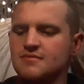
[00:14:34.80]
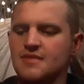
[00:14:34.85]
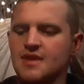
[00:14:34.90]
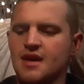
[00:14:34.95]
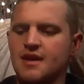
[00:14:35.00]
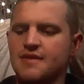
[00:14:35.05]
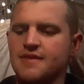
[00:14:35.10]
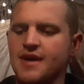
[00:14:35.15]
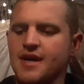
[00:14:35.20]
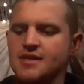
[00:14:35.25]

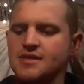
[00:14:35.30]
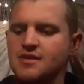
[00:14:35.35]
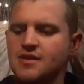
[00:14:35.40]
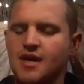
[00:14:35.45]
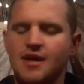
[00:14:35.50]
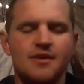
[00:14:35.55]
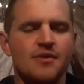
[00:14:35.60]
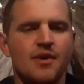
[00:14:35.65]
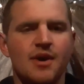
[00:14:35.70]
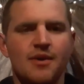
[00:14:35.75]
And that's
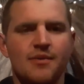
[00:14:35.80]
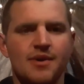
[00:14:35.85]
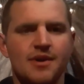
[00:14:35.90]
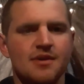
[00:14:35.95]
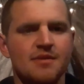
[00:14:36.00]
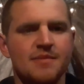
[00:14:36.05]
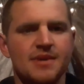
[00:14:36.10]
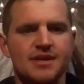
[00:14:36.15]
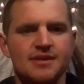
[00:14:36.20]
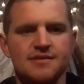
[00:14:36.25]
kind of why I wanted to
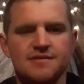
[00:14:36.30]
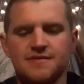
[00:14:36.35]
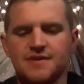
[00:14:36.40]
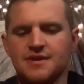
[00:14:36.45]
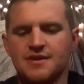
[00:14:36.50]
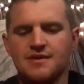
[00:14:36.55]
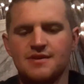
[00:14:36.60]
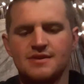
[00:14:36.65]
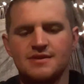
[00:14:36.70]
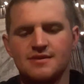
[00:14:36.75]
make this
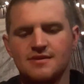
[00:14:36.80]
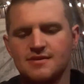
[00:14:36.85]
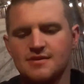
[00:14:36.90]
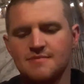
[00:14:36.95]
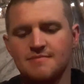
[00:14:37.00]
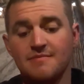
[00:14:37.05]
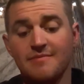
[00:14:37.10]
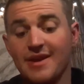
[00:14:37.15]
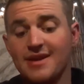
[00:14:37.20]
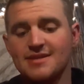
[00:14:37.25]
video, because it's
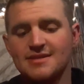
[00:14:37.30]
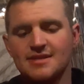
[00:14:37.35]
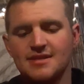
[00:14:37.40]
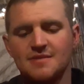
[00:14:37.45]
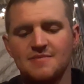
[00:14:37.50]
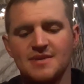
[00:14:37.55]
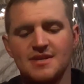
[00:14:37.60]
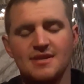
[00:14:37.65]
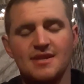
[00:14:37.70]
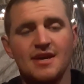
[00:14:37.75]
amazing to
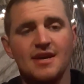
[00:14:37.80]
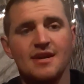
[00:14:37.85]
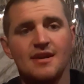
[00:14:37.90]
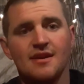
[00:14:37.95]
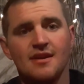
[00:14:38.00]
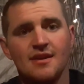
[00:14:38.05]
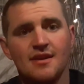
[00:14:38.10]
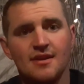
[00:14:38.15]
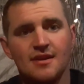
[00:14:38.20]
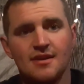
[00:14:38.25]
me that
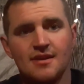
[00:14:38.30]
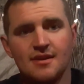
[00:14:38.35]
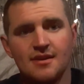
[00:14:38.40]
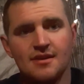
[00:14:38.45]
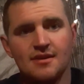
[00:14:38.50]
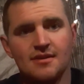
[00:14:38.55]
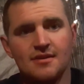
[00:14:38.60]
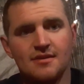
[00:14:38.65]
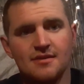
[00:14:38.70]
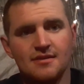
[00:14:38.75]

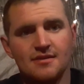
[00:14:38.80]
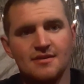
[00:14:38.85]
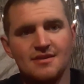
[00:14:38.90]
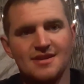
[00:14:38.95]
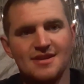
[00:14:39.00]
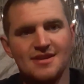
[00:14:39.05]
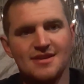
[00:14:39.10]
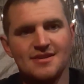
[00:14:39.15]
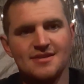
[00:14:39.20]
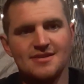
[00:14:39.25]

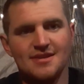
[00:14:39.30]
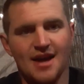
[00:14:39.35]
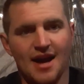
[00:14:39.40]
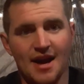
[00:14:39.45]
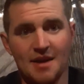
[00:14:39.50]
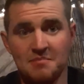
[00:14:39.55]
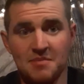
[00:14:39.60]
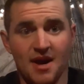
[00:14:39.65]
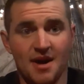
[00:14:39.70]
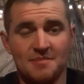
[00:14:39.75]
these,
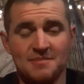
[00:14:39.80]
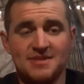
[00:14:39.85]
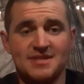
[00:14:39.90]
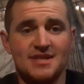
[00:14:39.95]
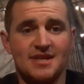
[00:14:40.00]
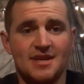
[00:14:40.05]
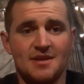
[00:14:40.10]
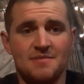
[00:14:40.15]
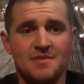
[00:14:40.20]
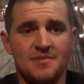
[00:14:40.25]
I'm
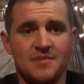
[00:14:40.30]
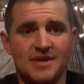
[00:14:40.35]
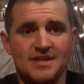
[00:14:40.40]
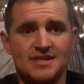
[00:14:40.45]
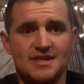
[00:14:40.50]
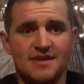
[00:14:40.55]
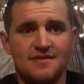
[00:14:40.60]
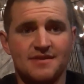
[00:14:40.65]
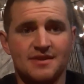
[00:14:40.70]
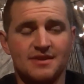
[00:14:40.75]
seeing them in my
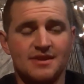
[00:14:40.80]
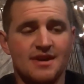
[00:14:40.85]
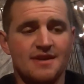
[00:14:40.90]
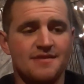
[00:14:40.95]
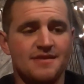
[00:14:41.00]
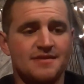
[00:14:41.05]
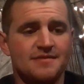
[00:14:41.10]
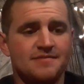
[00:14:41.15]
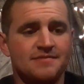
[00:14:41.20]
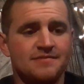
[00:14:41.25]

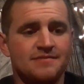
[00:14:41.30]
7-Eleven.